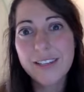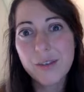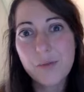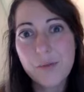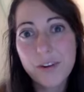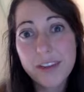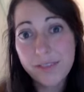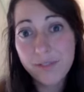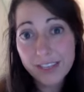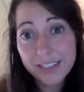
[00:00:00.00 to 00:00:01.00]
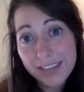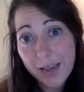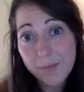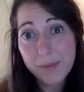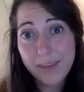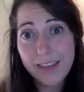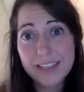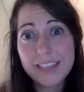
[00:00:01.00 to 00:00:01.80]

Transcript: So for this time, we plan to